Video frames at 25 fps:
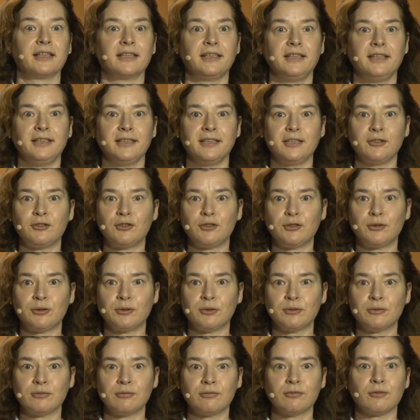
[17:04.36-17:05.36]
a key
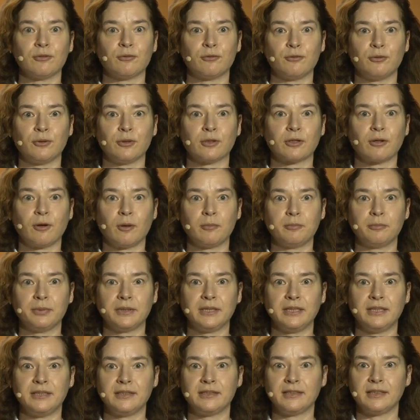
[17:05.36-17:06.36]
issue for
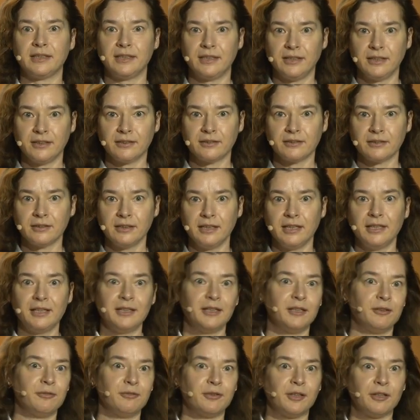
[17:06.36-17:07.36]
companies here.
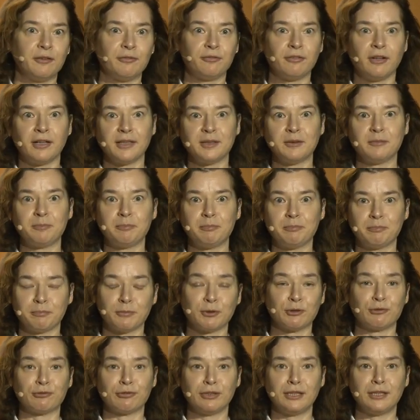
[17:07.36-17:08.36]
If they find
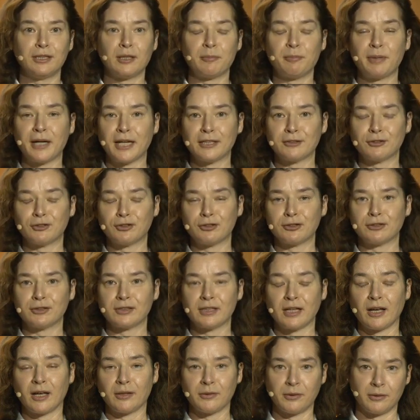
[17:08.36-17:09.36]
greener
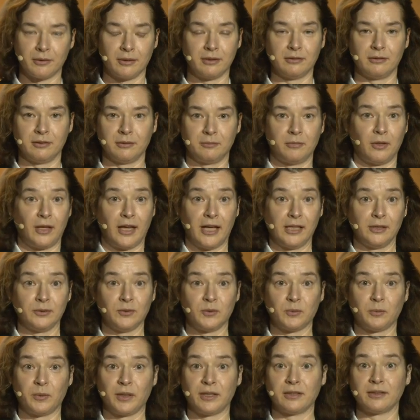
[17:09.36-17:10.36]
pastures
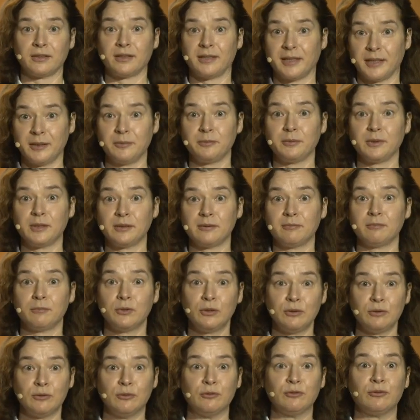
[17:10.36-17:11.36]
elsewhere, they will
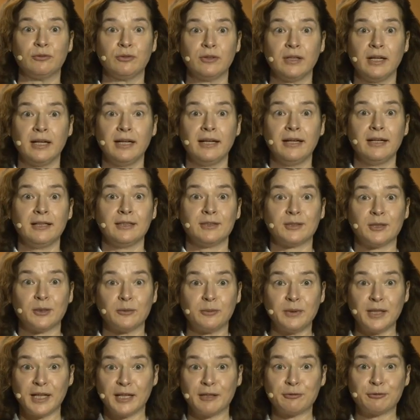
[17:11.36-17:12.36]
move. So
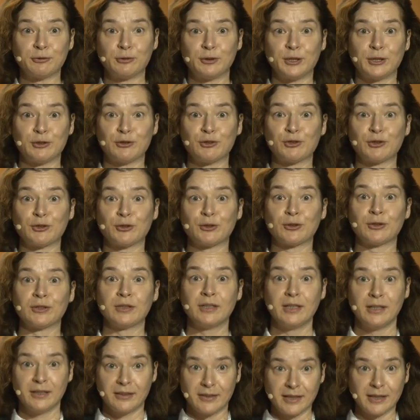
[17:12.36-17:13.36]
we have to ensure
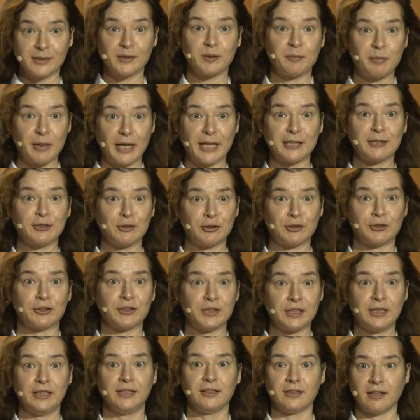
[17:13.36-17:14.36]
that the
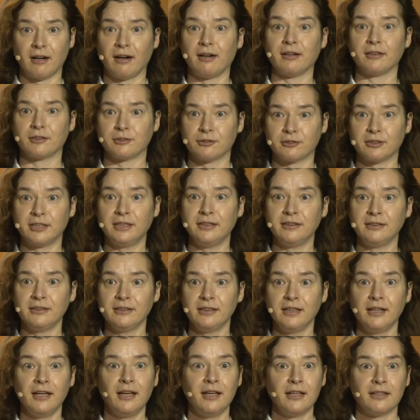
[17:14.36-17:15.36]
pastures here are green,
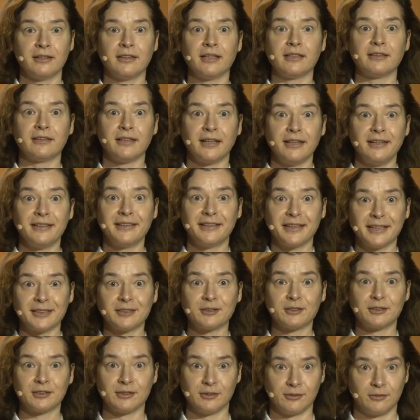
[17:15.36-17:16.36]
that they
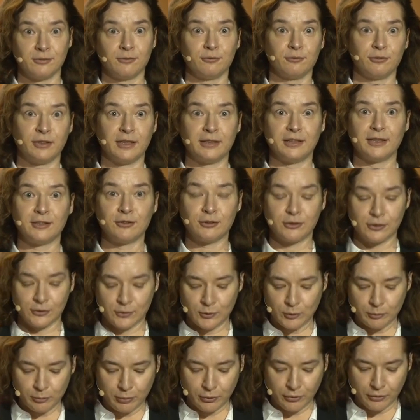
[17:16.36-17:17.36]
get financial
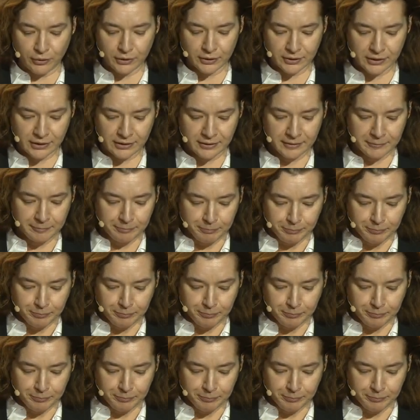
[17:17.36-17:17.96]
support.